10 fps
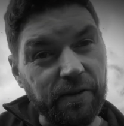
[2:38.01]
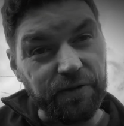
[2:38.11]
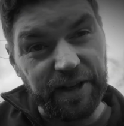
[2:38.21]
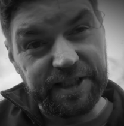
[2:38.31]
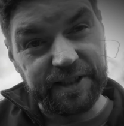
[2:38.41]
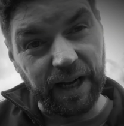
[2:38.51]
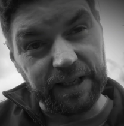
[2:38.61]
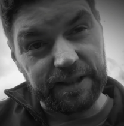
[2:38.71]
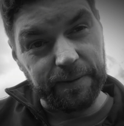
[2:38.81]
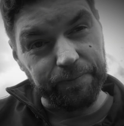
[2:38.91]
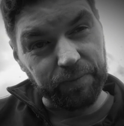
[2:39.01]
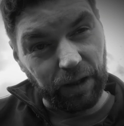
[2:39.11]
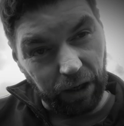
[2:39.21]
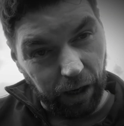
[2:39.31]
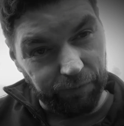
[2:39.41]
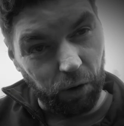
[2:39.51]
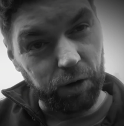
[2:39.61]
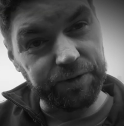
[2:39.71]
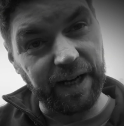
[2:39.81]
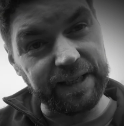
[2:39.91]
This night, of
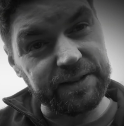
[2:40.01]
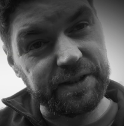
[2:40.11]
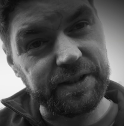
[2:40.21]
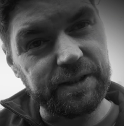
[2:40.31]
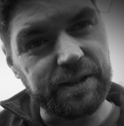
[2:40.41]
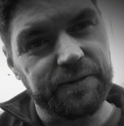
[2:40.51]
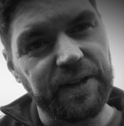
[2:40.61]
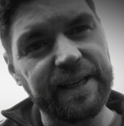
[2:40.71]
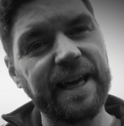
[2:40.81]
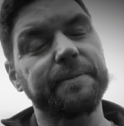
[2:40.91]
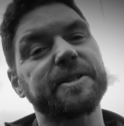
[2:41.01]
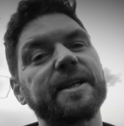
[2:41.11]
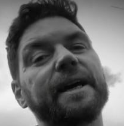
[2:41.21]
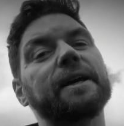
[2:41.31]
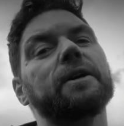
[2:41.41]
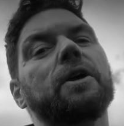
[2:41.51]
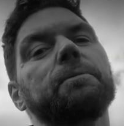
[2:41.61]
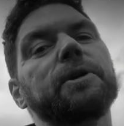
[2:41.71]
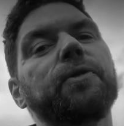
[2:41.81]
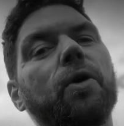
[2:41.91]
all nights, they kept saying
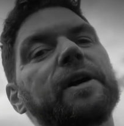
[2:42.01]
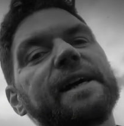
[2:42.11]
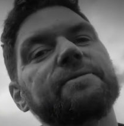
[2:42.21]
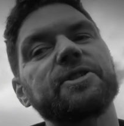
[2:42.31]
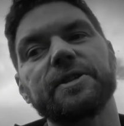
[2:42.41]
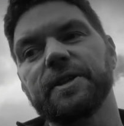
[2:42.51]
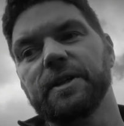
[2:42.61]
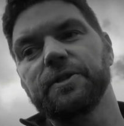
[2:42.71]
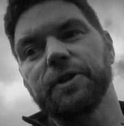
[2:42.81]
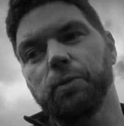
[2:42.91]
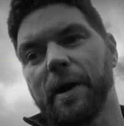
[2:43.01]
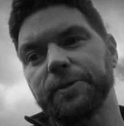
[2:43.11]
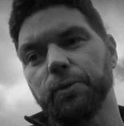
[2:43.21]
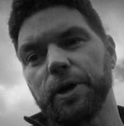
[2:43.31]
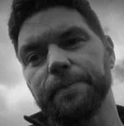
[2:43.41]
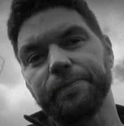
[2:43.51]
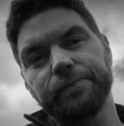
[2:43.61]
before he entered the Red Room.